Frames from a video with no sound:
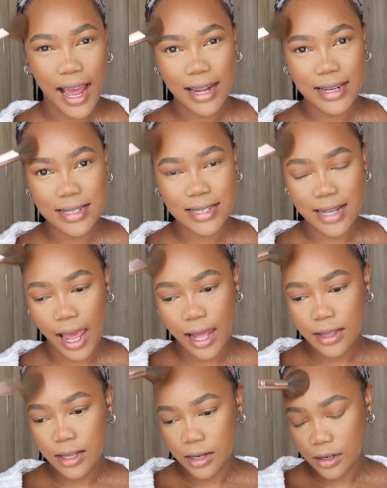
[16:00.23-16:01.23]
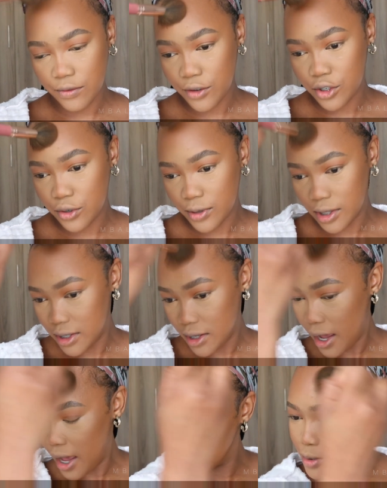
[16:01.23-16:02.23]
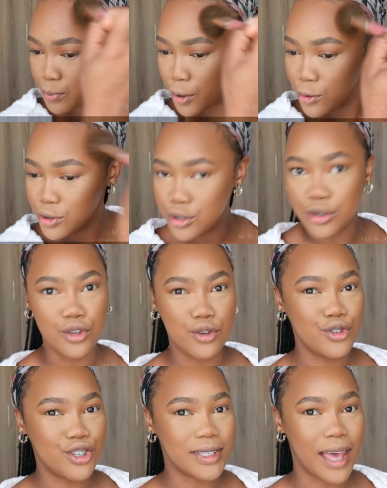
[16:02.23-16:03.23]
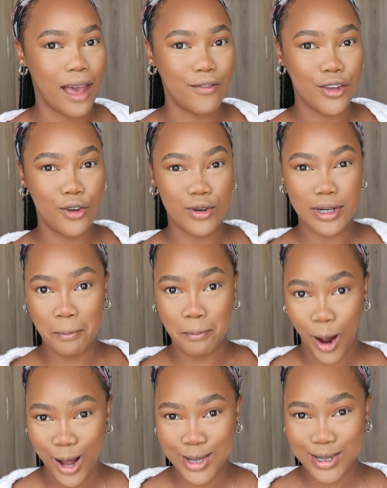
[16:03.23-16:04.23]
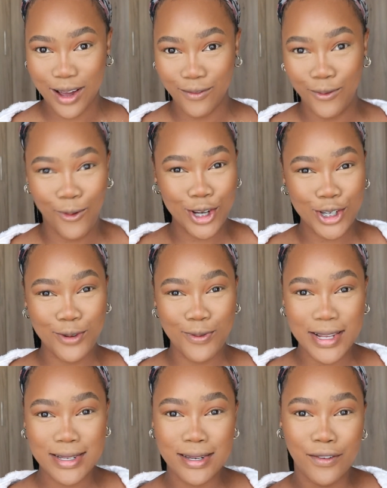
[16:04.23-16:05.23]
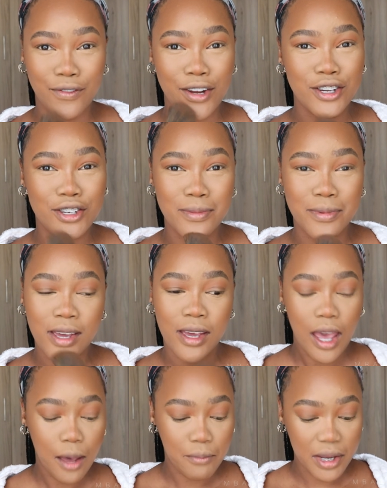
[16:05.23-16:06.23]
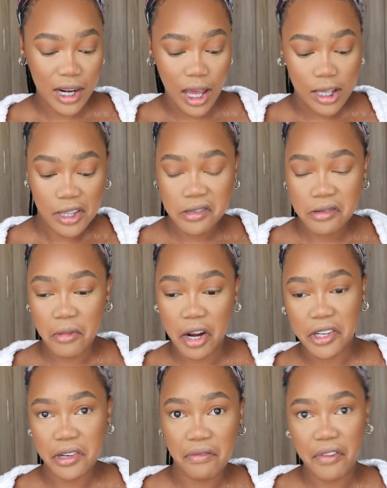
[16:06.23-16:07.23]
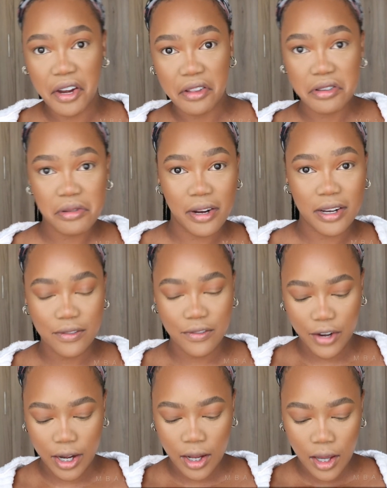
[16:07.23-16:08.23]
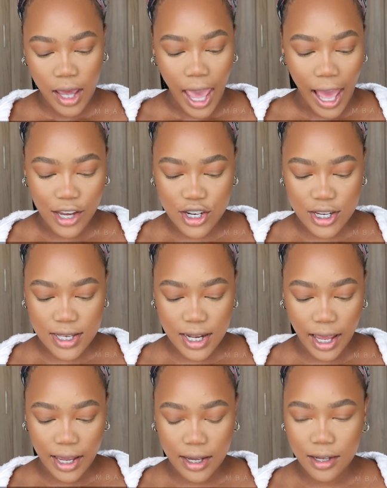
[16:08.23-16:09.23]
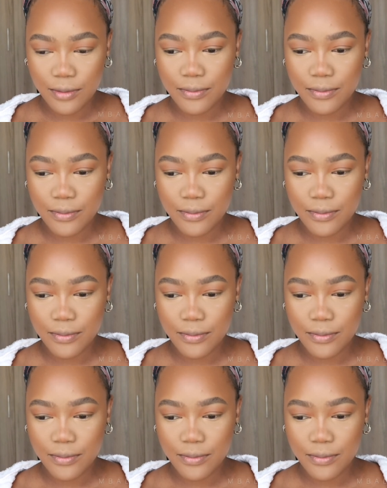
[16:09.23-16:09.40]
understand the individual, as opposed to you just having your demands of what you want in a friendship and being like, this one wanted a friend, this one wanted a friend, and just like